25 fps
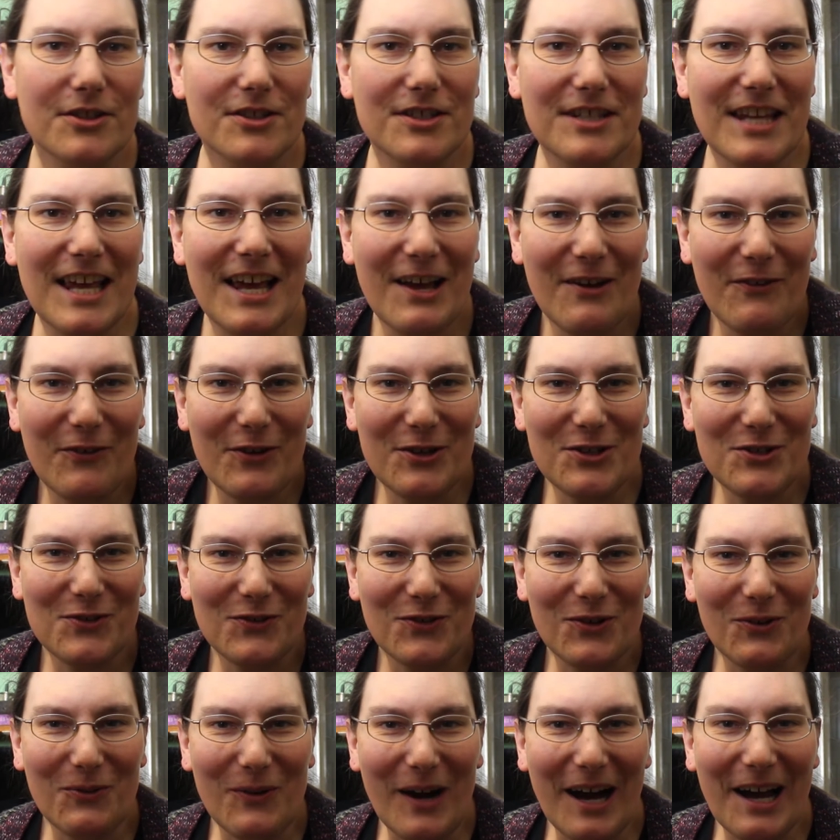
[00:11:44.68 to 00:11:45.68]
serve us
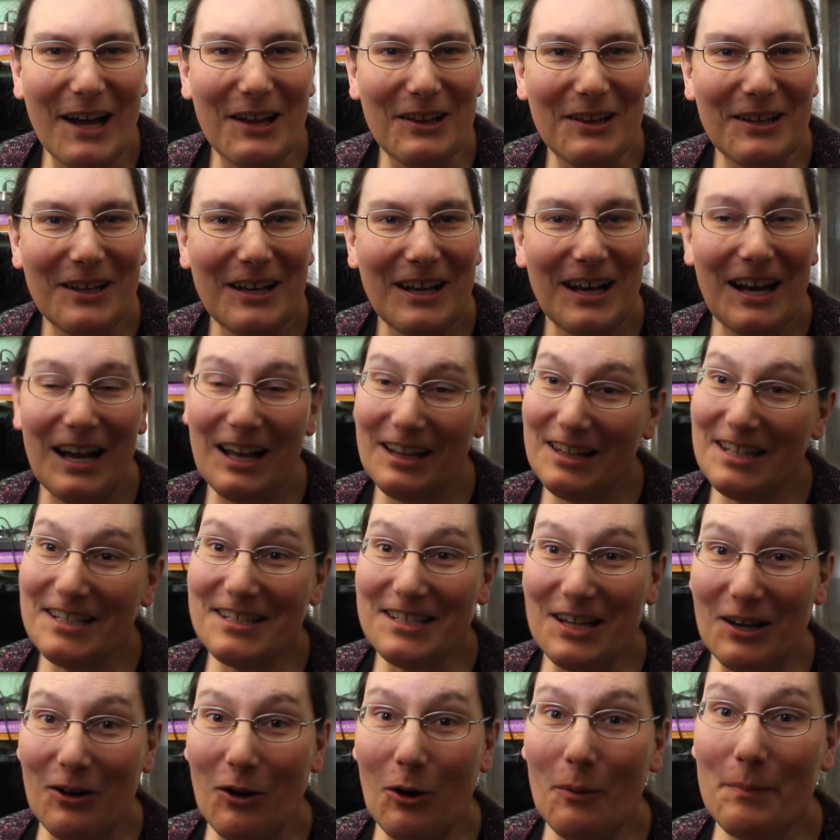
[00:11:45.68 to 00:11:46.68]
for a while. At least
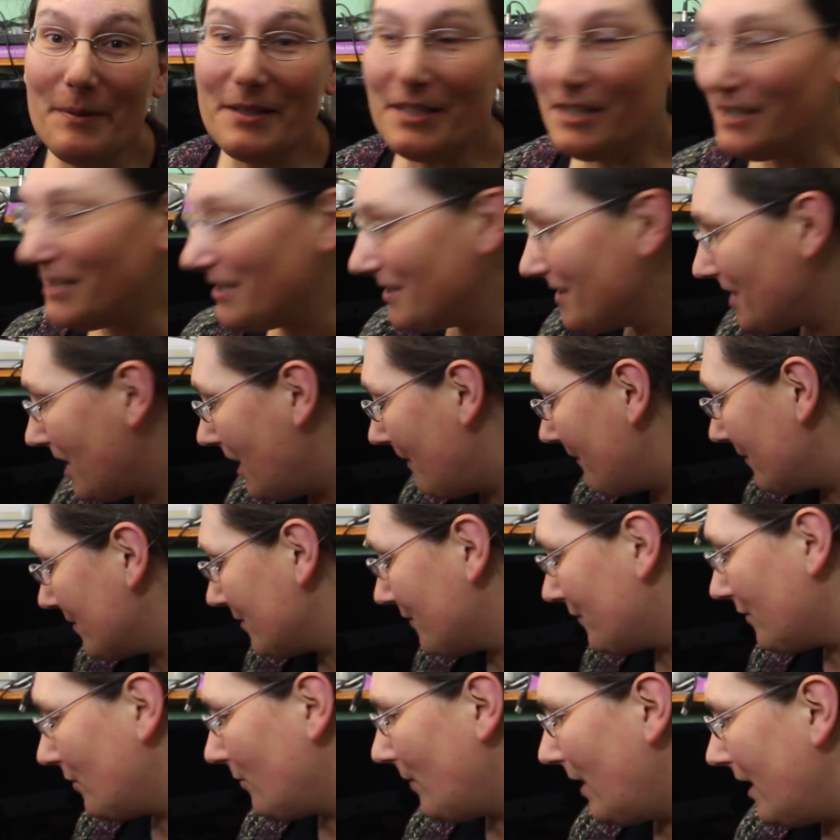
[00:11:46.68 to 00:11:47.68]
I hope it's going to serve us
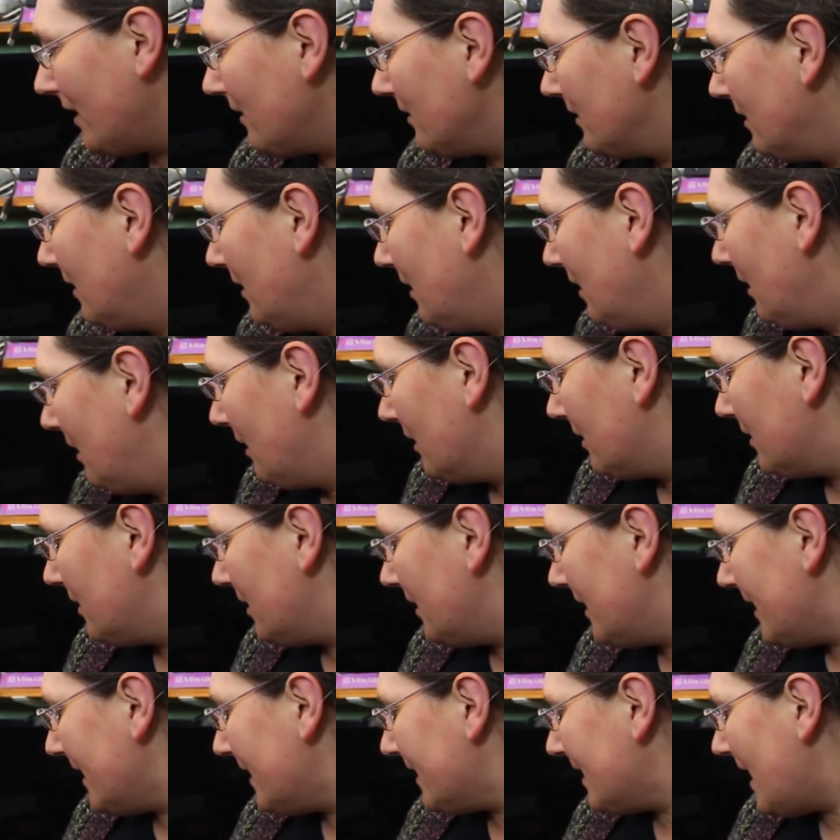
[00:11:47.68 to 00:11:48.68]
for a while. I'm going
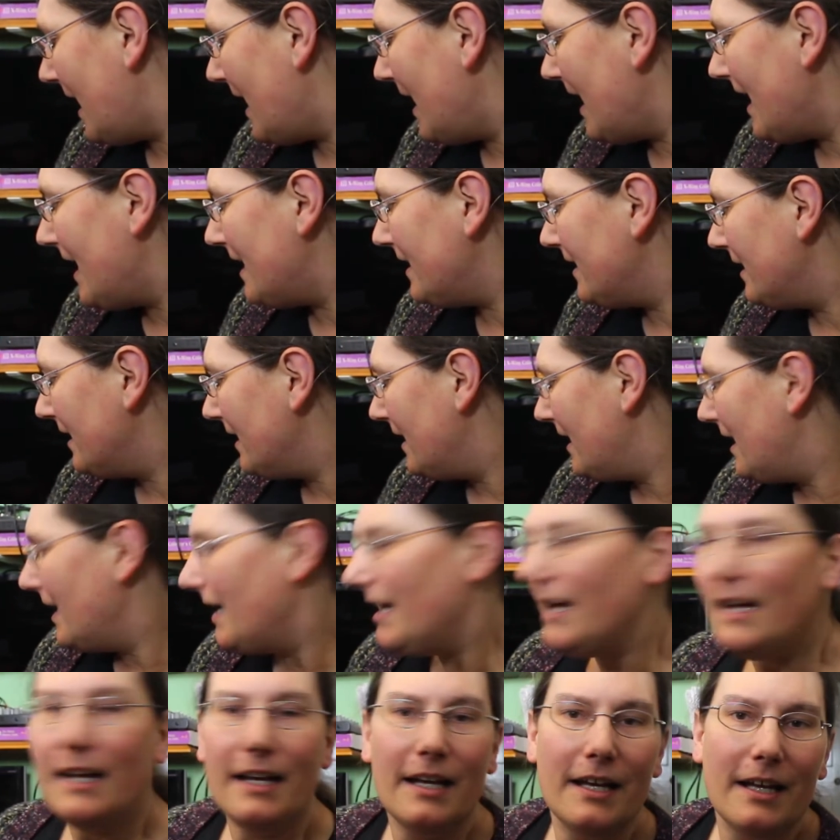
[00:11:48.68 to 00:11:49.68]
to link that in
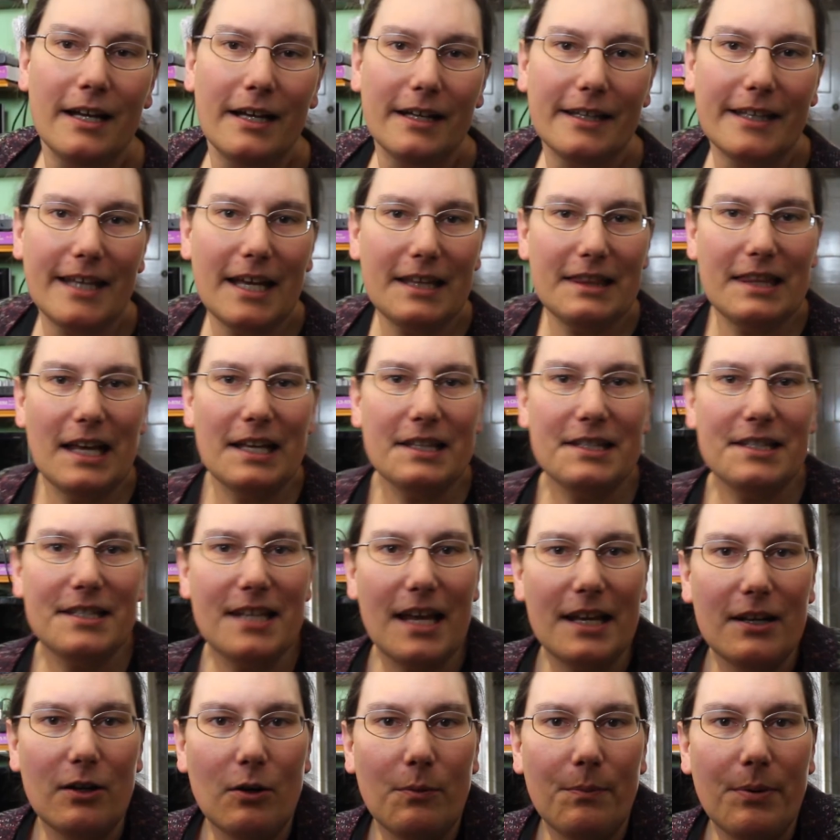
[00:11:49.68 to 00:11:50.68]
get that
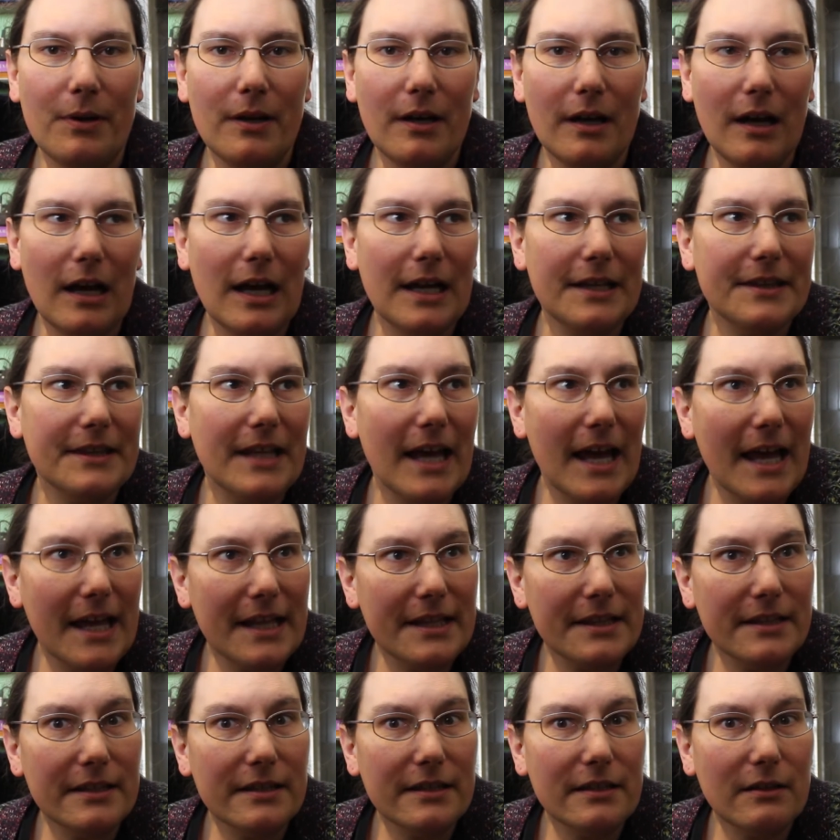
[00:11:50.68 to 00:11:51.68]
set up, and
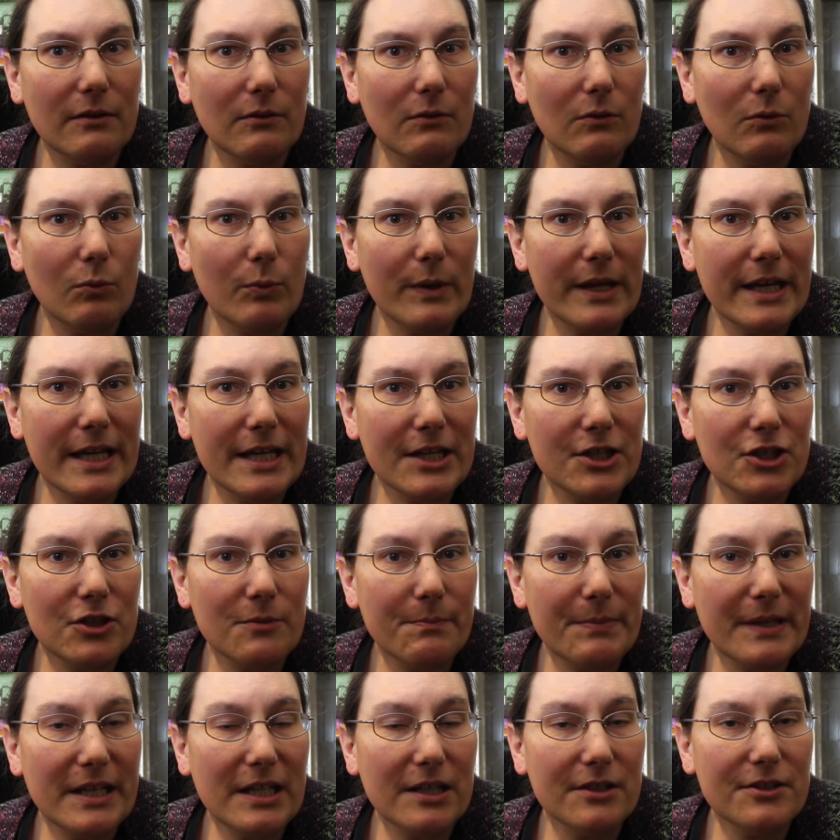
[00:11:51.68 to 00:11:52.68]
then we should
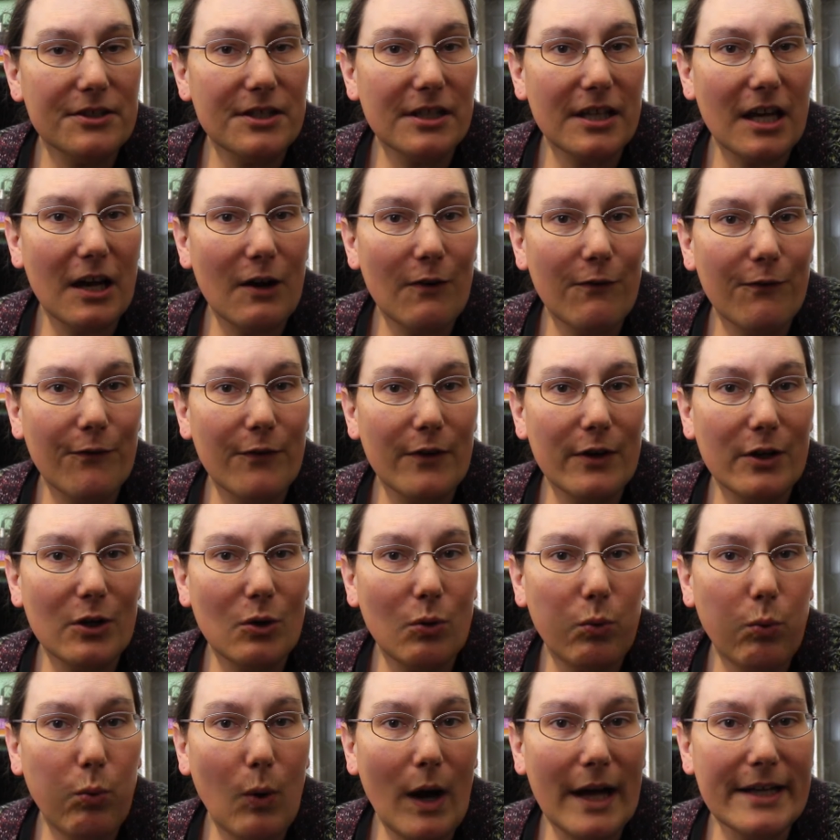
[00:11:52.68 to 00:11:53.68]
be good to go for
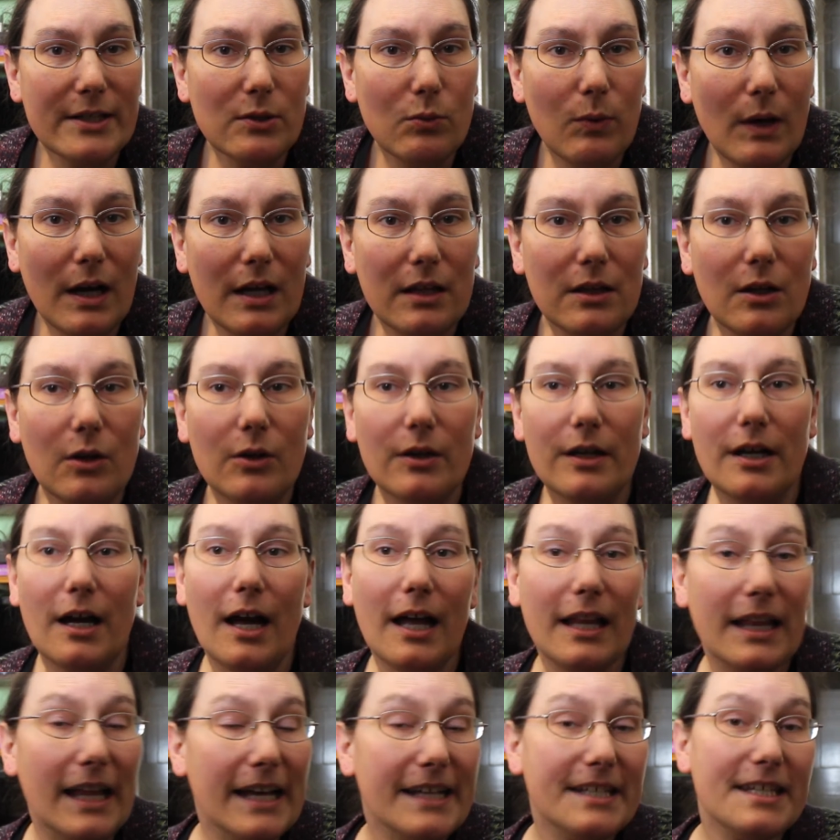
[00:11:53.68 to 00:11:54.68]
quite a while longer.
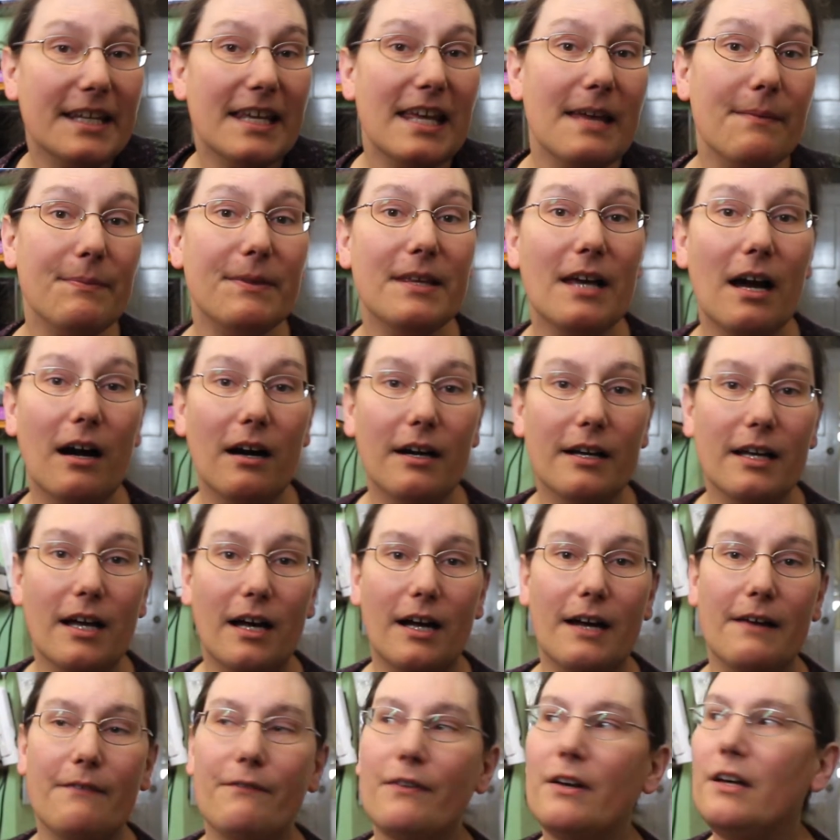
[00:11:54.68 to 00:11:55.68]
I like to keep the
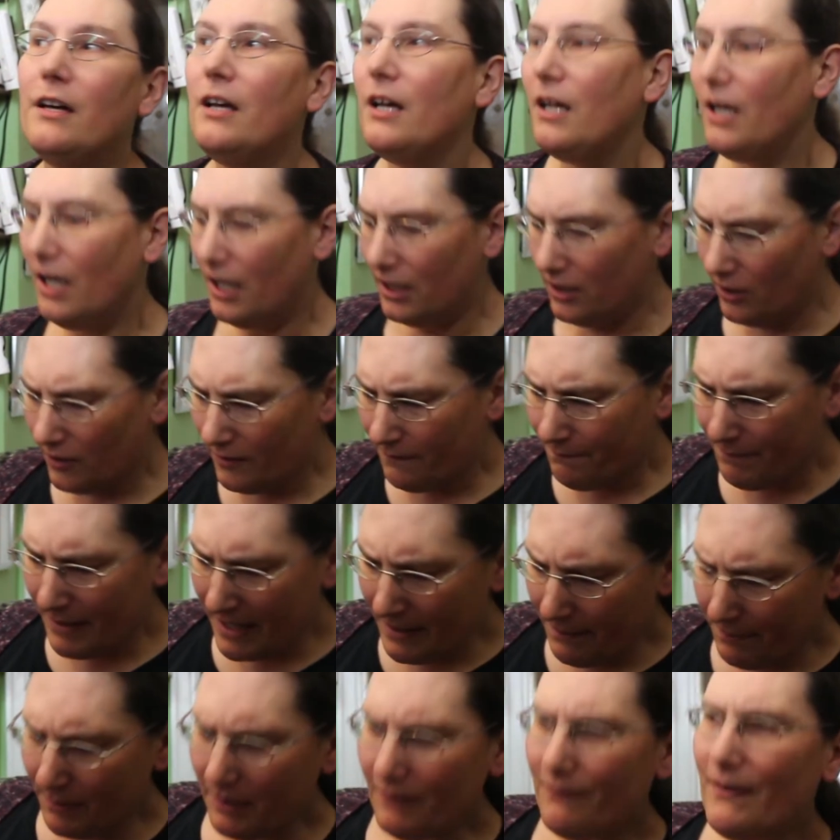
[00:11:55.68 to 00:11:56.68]
archive. A lot of
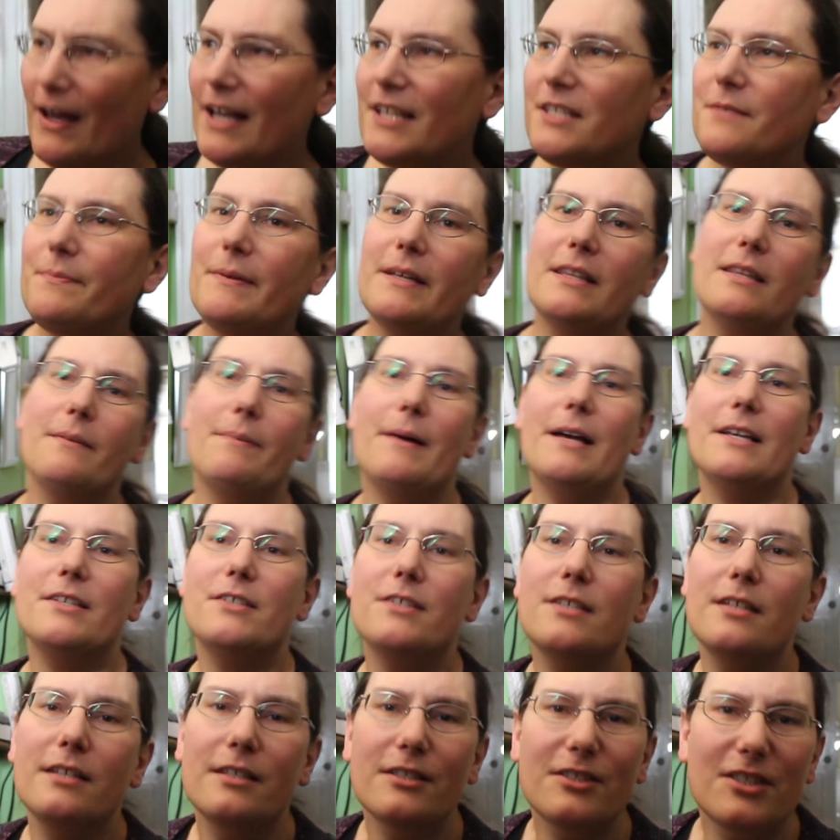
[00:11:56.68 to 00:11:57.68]
people have asked me in the
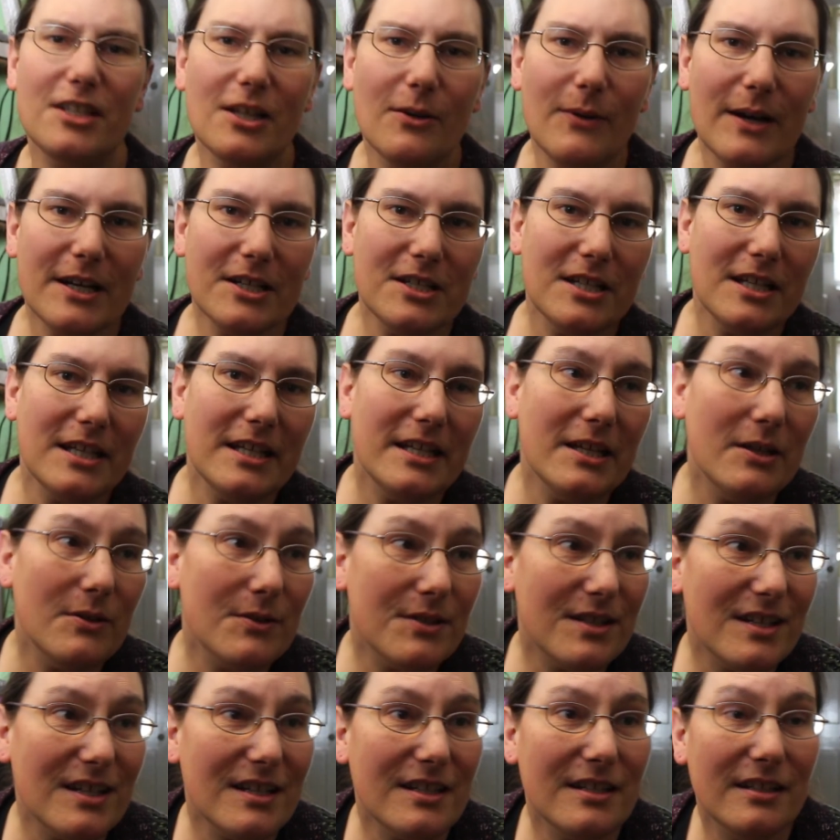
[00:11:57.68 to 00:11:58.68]
past, do you actually
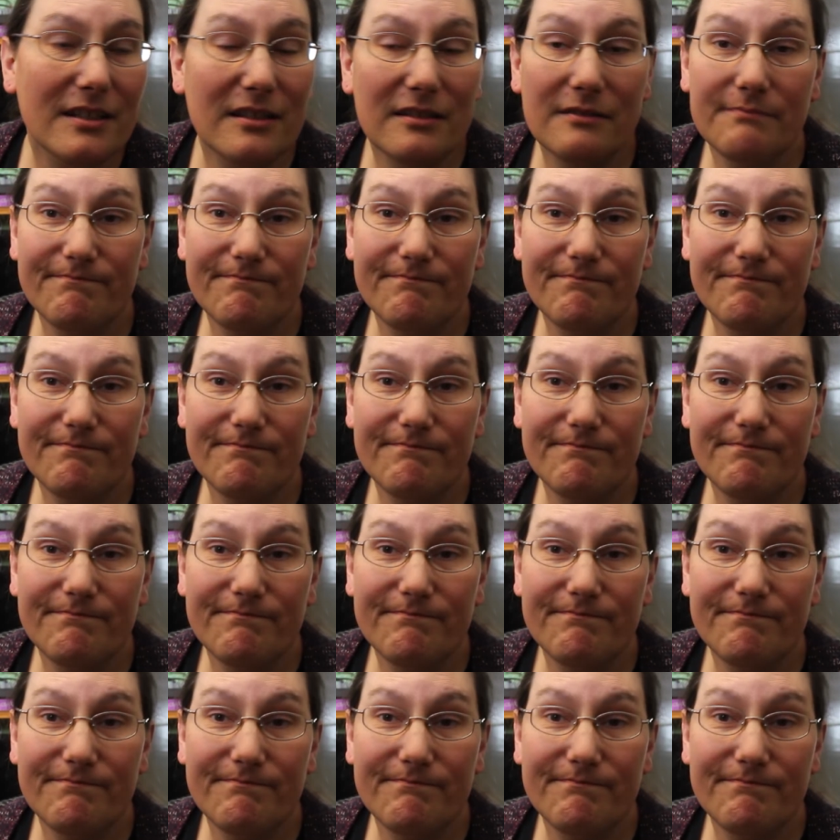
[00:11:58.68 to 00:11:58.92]
use it?